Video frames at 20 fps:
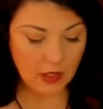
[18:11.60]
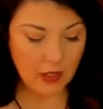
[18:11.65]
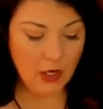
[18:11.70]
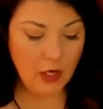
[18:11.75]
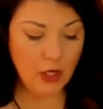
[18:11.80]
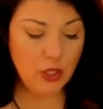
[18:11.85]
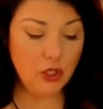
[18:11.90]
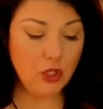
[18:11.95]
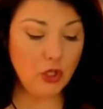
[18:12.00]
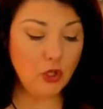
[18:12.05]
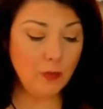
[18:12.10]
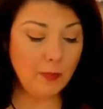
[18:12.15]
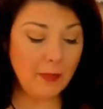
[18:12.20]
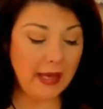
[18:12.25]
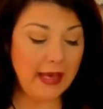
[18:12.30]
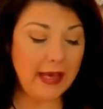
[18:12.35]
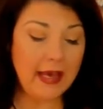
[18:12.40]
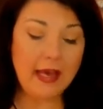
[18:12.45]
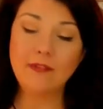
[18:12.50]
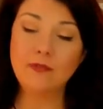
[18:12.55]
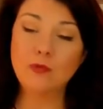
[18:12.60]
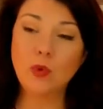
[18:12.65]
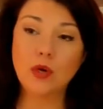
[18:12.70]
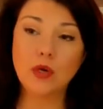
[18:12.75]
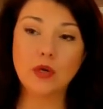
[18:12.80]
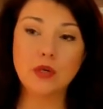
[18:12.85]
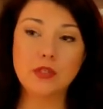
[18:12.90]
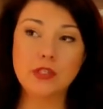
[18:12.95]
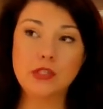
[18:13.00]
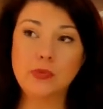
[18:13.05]
You may have
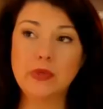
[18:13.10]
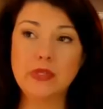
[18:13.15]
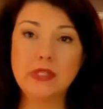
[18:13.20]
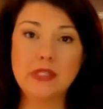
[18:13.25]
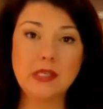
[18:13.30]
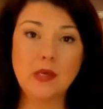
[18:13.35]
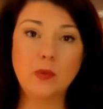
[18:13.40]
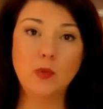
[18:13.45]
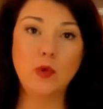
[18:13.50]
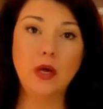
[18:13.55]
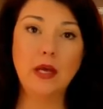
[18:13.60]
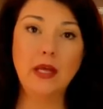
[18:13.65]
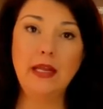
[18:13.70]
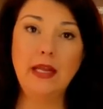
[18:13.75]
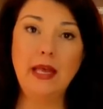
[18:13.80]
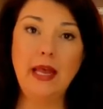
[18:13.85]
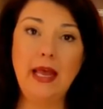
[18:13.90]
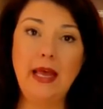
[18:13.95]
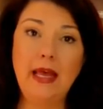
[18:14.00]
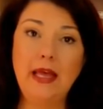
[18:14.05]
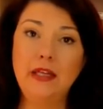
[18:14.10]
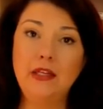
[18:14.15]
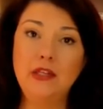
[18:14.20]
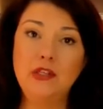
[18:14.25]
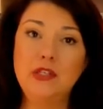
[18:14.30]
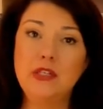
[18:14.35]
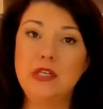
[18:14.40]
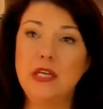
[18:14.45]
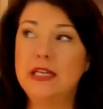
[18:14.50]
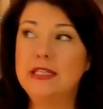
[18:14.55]
words with someone,
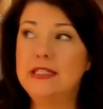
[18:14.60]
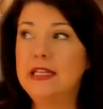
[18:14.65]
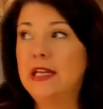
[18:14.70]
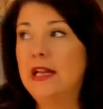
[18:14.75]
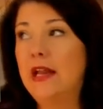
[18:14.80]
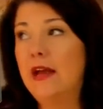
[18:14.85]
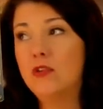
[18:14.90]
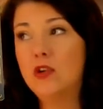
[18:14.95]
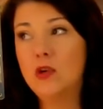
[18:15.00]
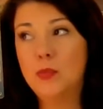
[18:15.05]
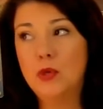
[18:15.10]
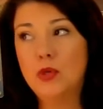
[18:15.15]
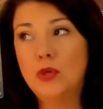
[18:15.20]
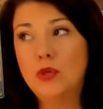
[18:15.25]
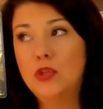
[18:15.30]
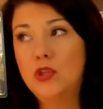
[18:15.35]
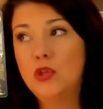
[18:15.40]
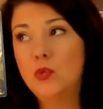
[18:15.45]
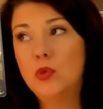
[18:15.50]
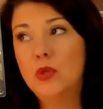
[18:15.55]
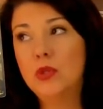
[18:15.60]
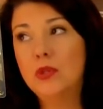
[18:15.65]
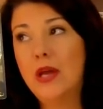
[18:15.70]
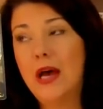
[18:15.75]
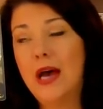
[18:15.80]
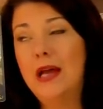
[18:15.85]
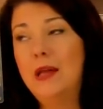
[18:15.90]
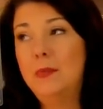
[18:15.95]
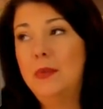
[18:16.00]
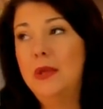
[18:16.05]
and it's inevitable you will
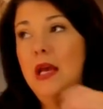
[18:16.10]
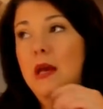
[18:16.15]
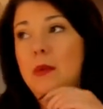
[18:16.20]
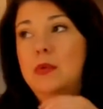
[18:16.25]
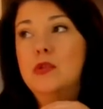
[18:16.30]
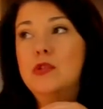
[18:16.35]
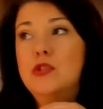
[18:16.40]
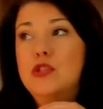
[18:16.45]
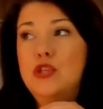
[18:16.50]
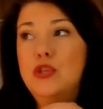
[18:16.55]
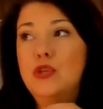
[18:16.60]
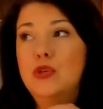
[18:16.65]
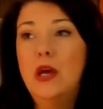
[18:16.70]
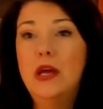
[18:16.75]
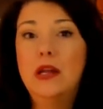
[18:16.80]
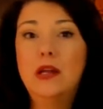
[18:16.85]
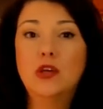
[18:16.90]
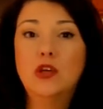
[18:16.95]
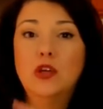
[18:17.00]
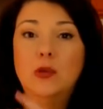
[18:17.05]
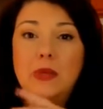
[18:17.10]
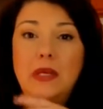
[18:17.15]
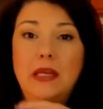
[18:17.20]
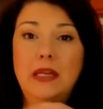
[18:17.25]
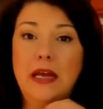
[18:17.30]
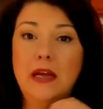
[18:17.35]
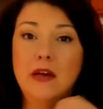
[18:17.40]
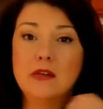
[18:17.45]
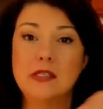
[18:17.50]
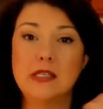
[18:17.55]
not be able to, and it could be an
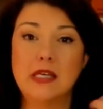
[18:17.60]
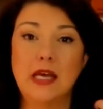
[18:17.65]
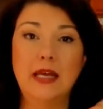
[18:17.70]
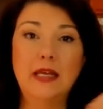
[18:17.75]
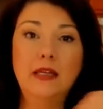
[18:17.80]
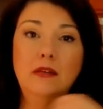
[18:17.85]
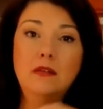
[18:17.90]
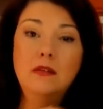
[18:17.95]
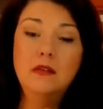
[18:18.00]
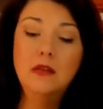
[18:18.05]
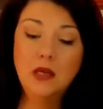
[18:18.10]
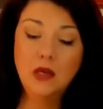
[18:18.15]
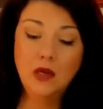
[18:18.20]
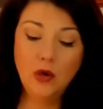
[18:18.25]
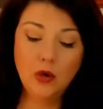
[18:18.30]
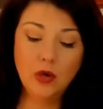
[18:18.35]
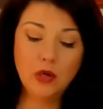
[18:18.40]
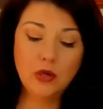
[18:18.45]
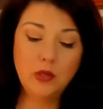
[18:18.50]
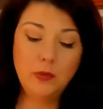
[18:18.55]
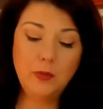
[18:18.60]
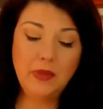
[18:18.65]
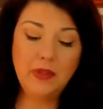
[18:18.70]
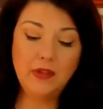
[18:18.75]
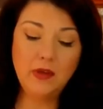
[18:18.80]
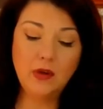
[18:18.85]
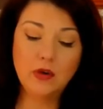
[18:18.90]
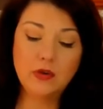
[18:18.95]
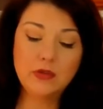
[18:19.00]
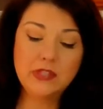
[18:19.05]
air sign, or it could be
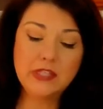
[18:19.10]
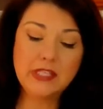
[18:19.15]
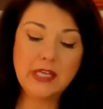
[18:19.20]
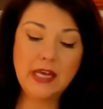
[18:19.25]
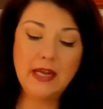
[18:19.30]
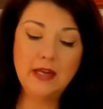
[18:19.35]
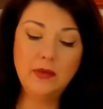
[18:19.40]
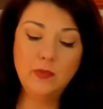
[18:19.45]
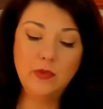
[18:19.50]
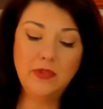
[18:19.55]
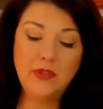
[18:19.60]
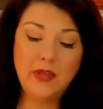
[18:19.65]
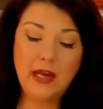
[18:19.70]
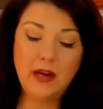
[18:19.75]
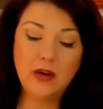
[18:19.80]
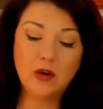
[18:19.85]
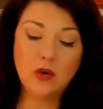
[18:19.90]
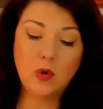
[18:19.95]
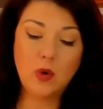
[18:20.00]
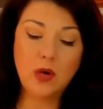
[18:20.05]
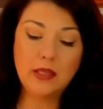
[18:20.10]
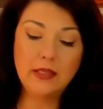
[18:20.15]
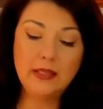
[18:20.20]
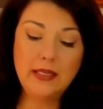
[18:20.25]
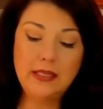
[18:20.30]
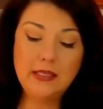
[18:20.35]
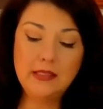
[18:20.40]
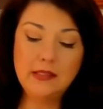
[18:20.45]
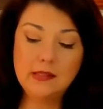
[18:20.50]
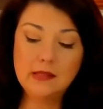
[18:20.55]
the earth sign with the air
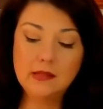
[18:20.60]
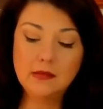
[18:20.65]
qualities.